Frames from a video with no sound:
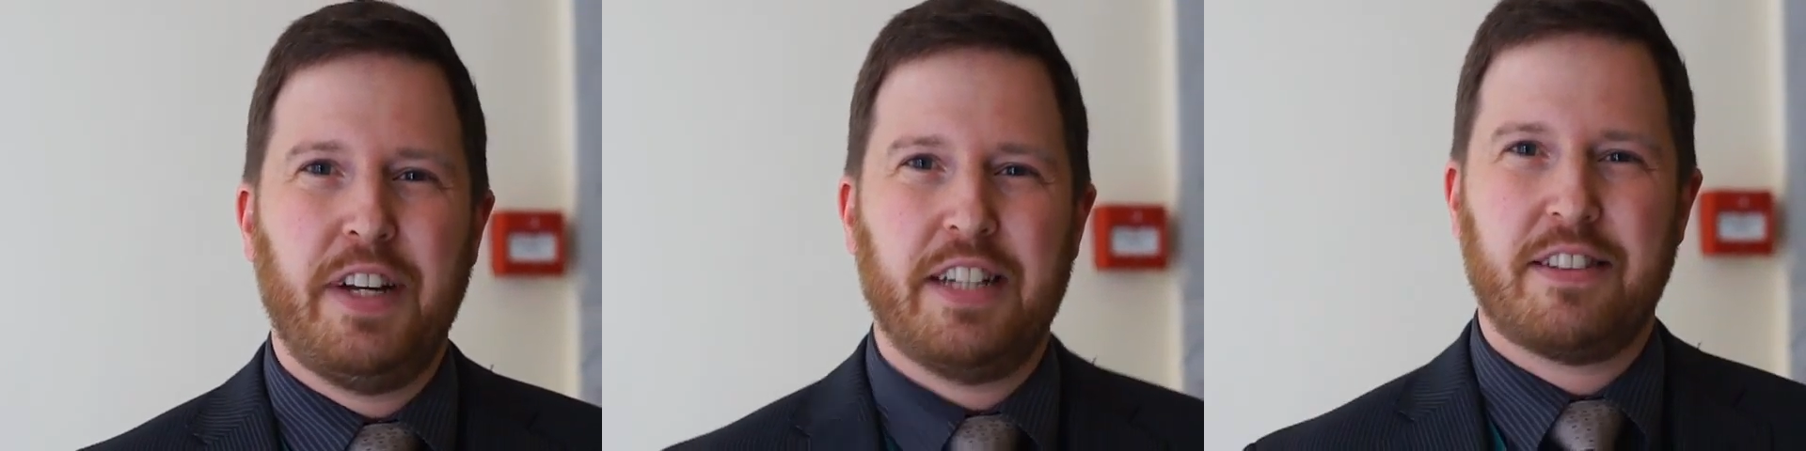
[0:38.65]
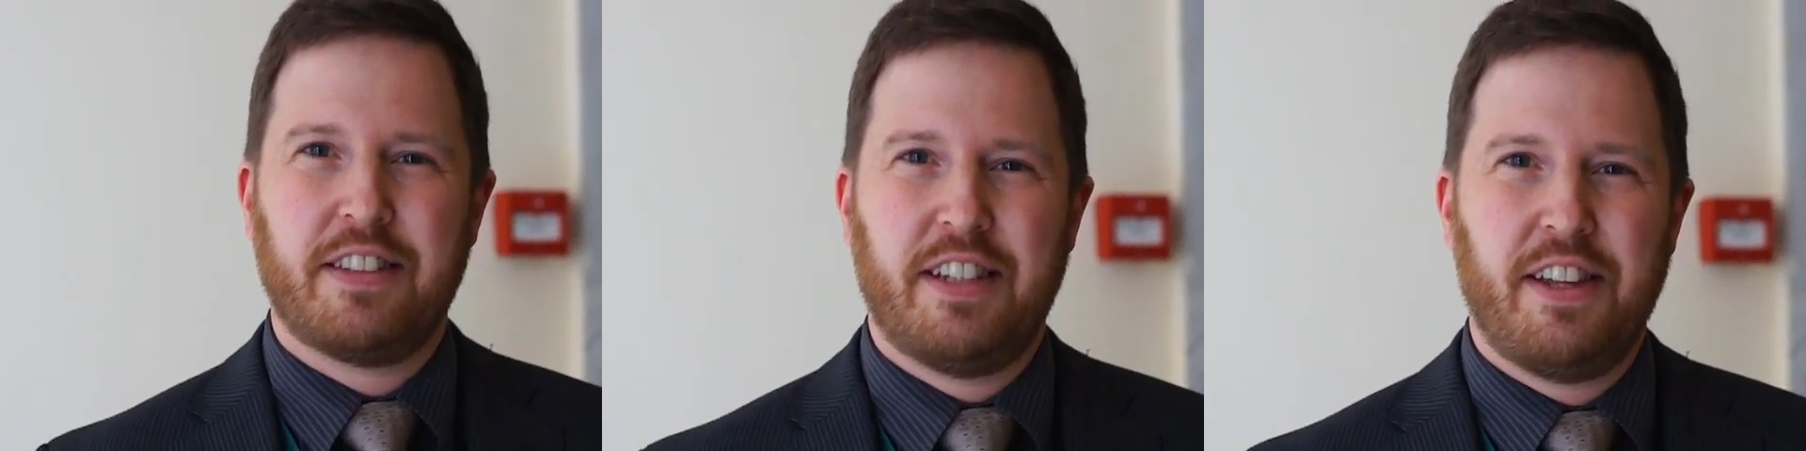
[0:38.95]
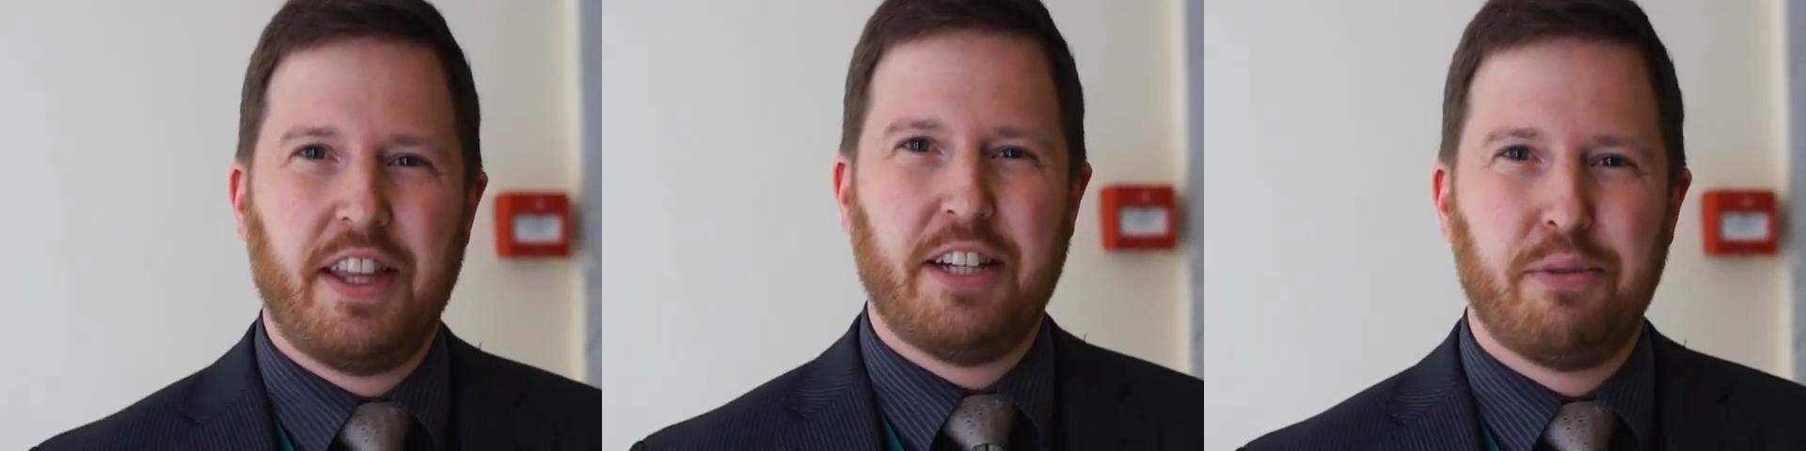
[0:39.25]
Fest, because I
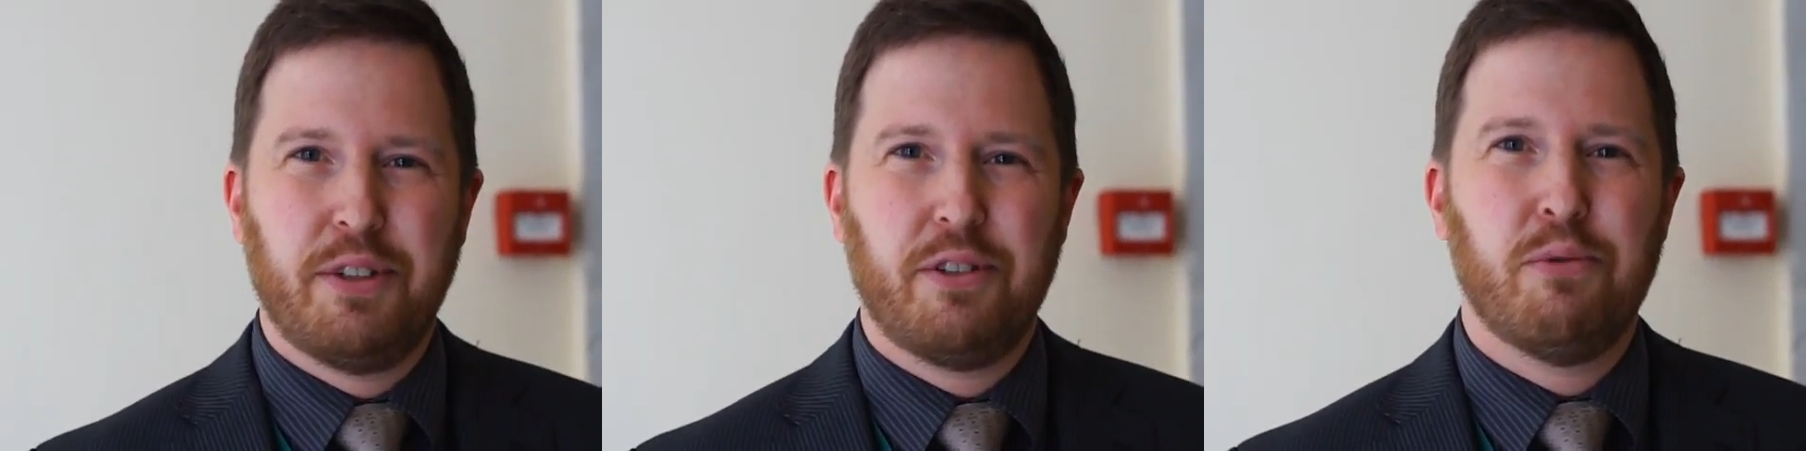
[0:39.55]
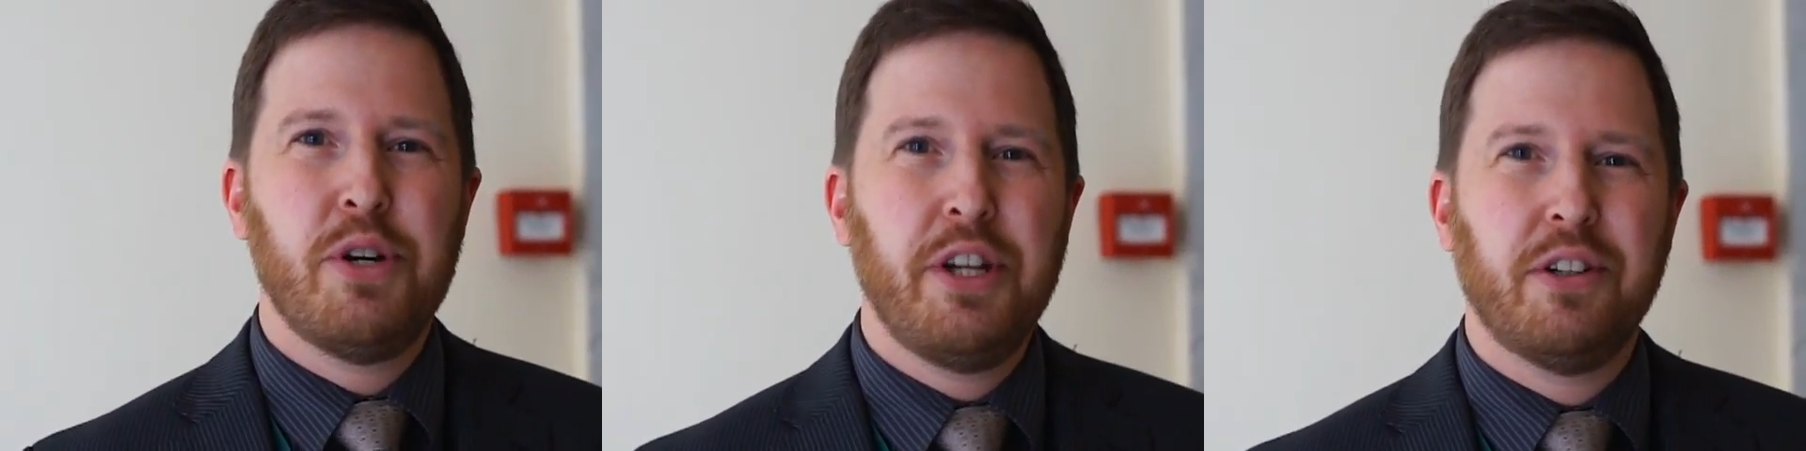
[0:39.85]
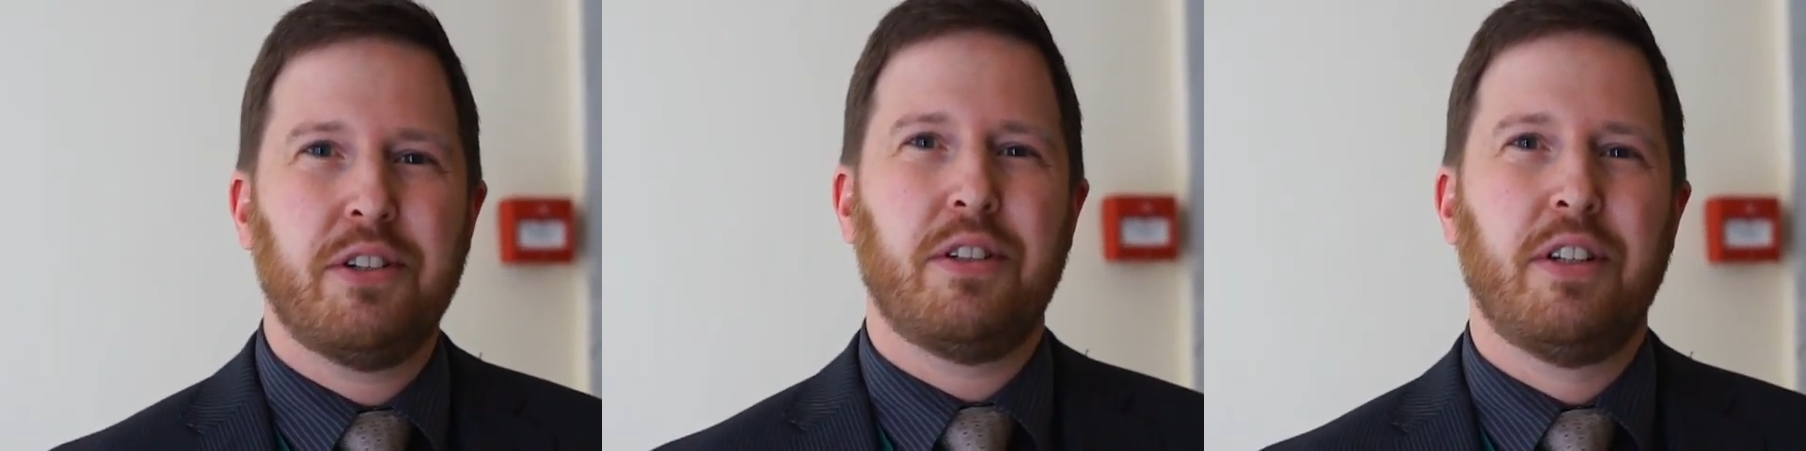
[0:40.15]
think that's where the
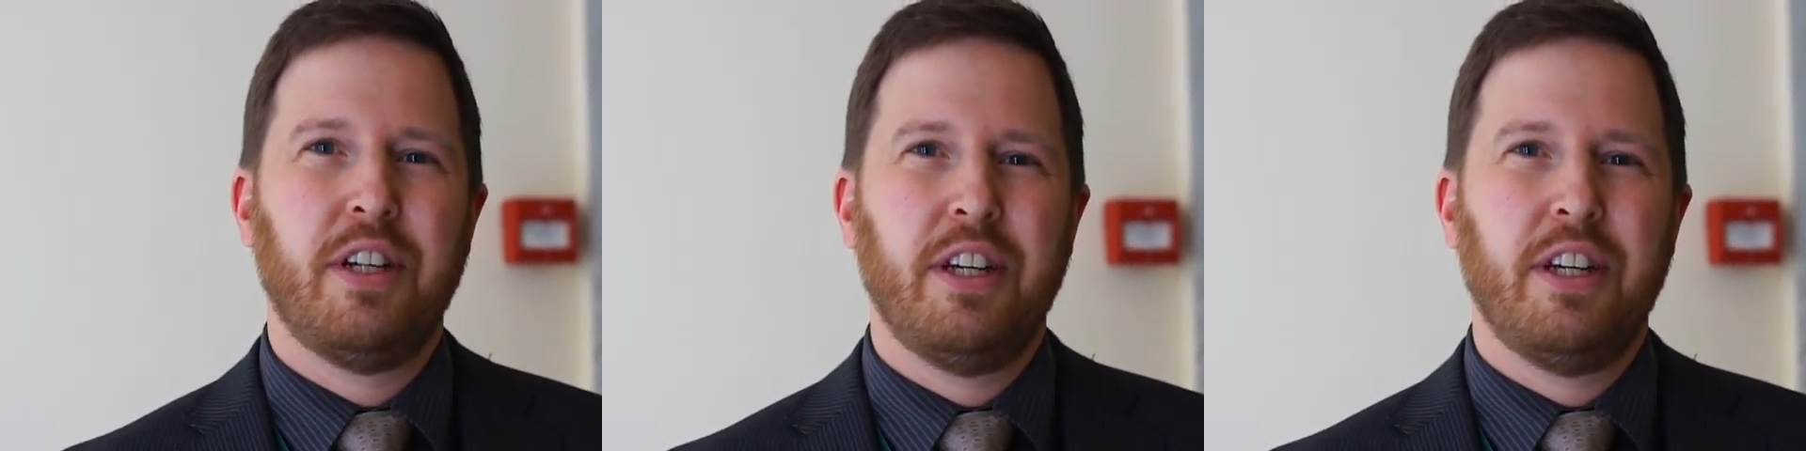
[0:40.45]
real